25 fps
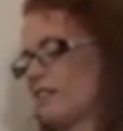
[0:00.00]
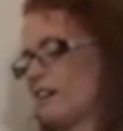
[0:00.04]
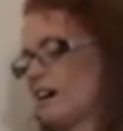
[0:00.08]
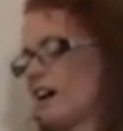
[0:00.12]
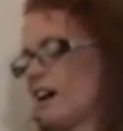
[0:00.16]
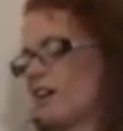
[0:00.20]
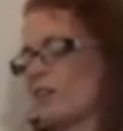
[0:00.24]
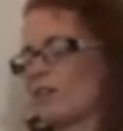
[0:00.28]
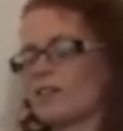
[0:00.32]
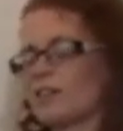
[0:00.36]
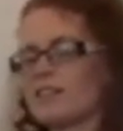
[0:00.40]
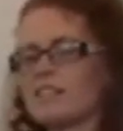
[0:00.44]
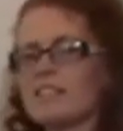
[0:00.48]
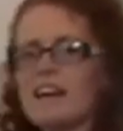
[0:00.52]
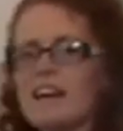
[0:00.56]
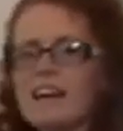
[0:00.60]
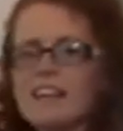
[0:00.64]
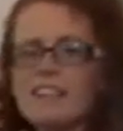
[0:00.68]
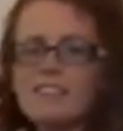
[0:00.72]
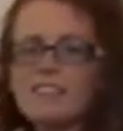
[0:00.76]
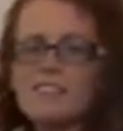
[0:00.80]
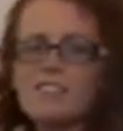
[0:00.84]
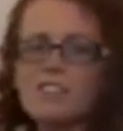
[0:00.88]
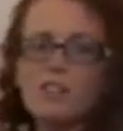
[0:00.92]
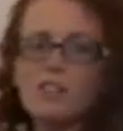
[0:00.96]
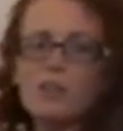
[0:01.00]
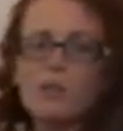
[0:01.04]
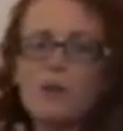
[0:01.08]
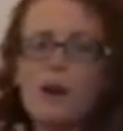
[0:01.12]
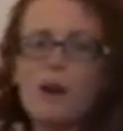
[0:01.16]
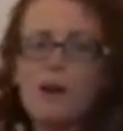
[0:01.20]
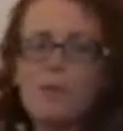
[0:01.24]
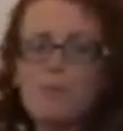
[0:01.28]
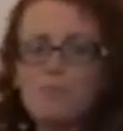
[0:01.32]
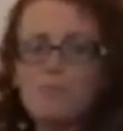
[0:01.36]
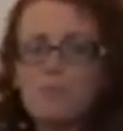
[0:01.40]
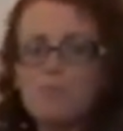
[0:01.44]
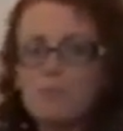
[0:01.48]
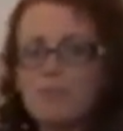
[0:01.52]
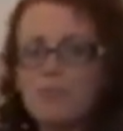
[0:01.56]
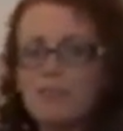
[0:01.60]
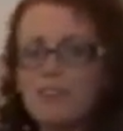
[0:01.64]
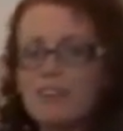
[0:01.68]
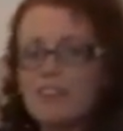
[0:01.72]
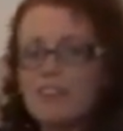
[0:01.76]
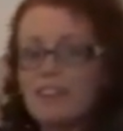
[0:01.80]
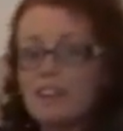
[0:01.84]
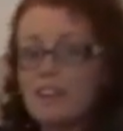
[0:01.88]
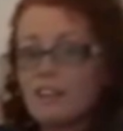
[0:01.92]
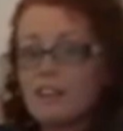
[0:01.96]
How long it takes to
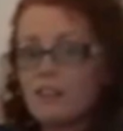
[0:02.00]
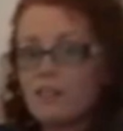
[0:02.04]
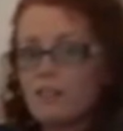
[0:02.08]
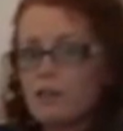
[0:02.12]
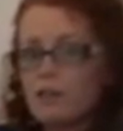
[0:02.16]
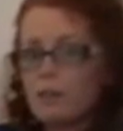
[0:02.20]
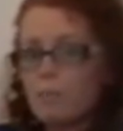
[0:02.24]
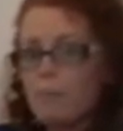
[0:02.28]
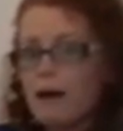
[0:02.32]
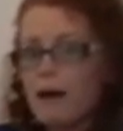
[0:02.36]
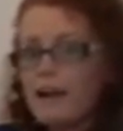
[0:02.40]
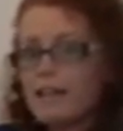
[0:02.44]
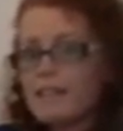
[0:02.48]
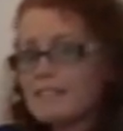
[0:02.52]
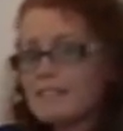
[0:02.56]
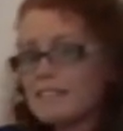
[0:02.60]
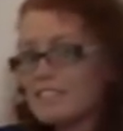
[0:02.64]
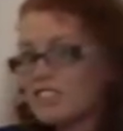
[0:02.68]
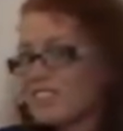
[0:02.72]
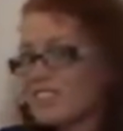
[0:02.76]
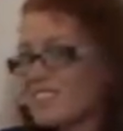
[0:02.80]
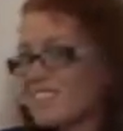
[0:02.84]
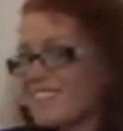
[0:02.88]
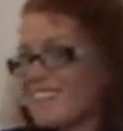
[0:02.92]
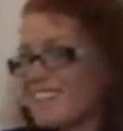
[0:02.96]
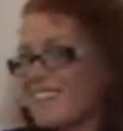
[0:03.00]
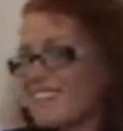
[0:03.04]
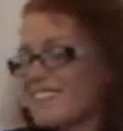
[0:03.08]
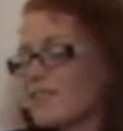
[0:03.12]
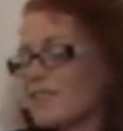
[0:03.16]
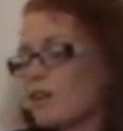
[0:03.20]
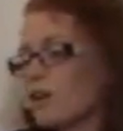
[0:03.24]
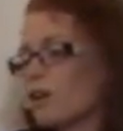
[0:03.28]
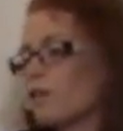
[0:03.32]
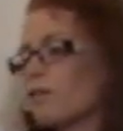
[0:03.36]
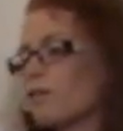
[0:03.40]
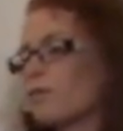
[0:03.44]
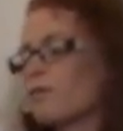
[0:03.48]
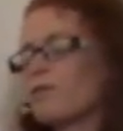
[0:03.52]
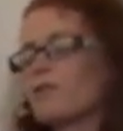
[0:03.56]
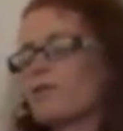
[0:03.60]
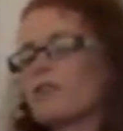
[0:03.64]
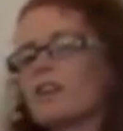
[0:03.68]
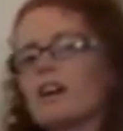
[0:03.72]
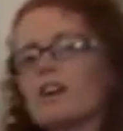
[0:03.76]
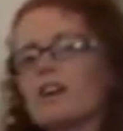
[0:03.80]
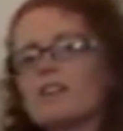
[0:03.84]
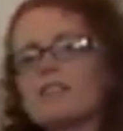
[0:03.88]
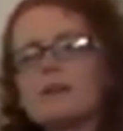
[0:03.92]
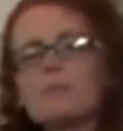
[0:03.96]
for the pain to just ease off.
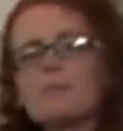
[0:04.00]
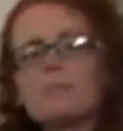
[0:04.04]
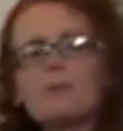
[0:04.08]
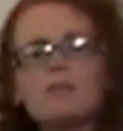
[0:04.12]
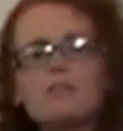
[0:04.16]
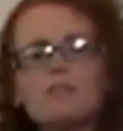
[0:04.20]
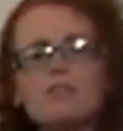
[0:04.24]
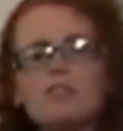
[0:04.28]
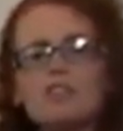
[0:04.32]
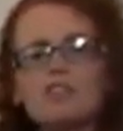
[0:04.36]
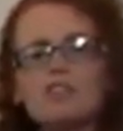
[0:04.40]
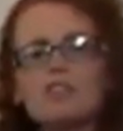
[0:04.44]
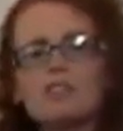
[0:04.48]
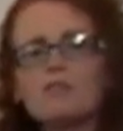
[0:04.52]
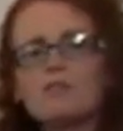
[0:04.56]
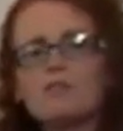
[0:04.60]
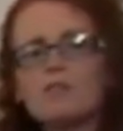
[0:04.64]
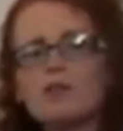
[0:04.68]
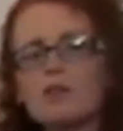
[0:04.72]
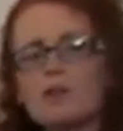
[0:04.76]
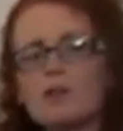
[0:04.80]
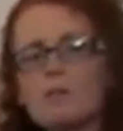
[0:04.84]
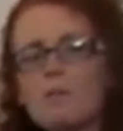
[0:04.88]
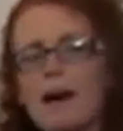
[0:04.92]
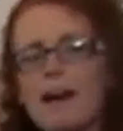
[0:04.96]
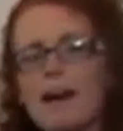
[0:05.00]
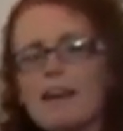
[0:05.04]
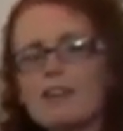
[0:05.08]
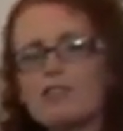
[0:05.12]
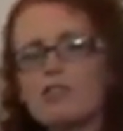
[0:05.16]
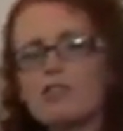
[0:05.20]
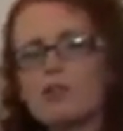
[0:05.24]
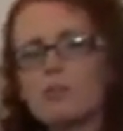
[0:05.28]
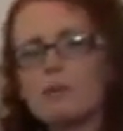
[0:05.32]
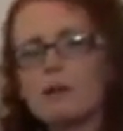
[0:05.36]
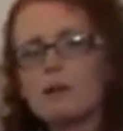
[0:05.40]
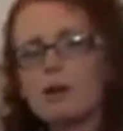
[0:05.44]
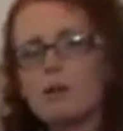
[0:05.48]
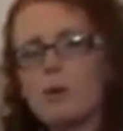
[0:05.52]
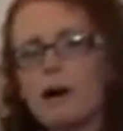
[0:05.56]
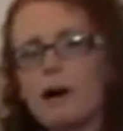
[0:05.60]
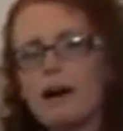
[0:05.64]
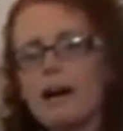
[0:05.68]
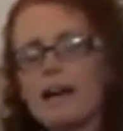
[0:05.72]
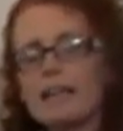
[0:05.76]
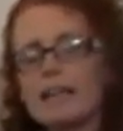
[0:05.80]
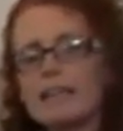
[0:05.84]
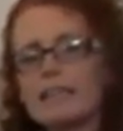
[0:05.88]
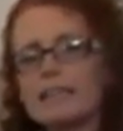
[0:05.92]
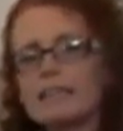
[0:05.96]
You know, sometimes you can just feel the pain dropping
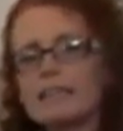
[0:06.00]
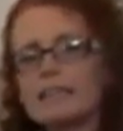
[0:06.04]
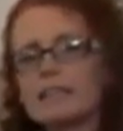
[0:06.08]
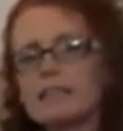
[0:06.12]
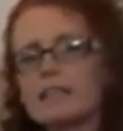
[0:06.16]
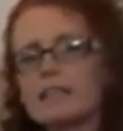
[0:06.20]
away.